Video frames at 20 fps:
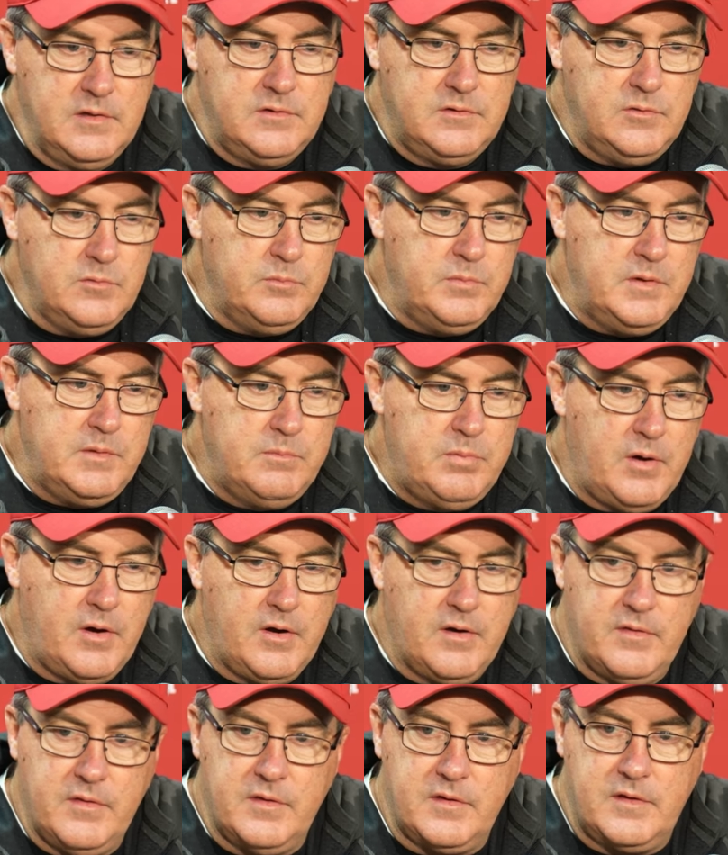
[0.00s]
to be
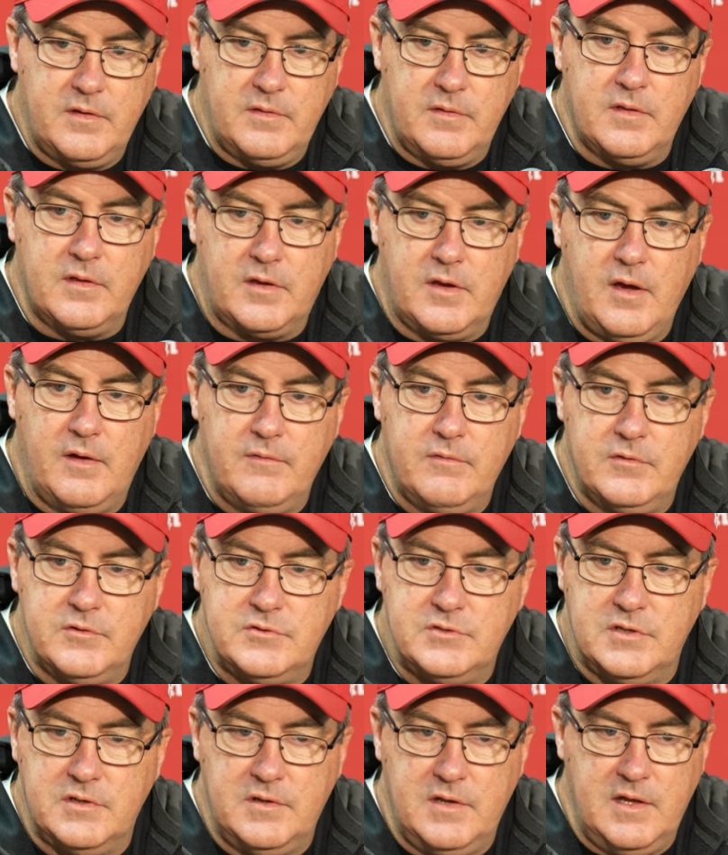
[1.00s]
part of the
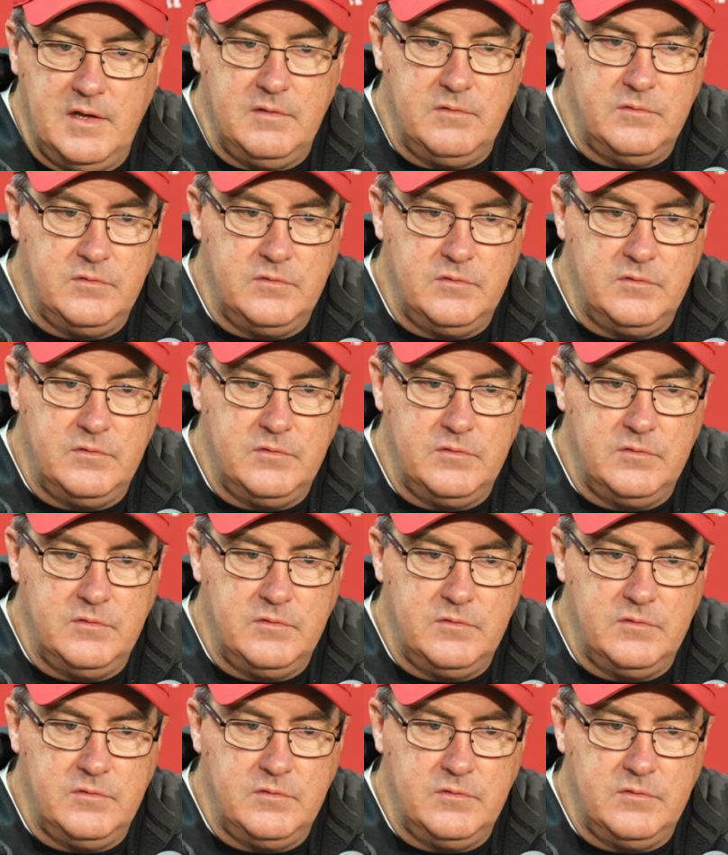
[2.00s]
coverage and